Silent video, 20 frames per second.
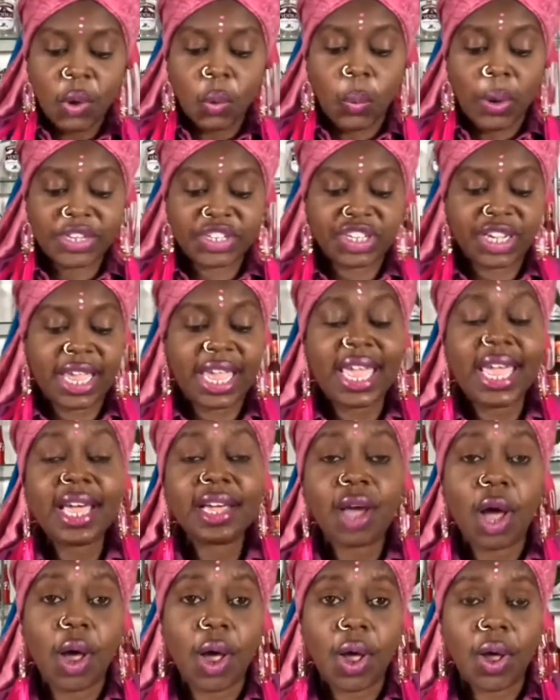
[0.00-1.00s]
which he
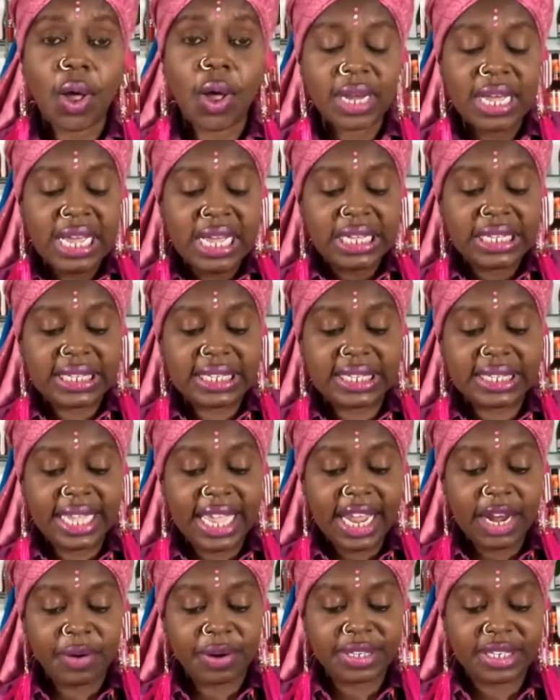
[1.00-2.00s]
called
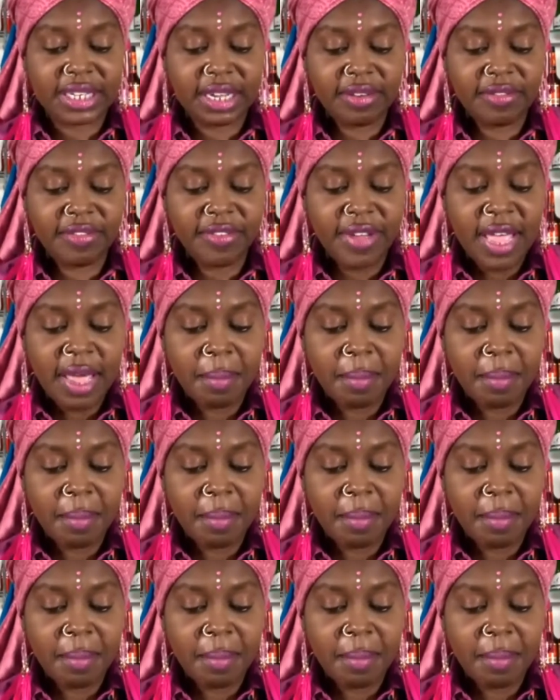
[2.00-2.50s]
secretive